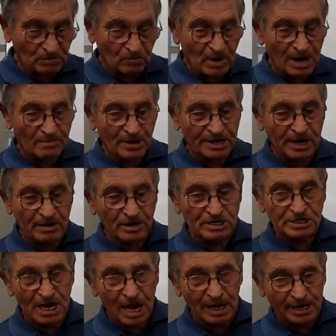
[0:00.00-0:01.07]
Robert
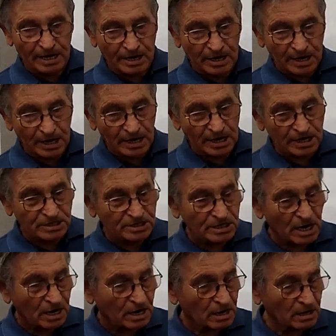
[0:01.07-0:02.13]
Kiyosaki, in his
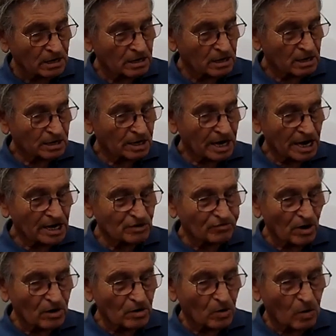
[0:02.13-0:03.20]
cash
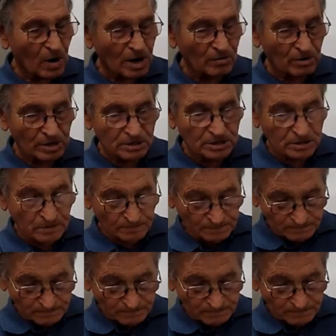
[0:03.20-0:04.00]
flow quadrants,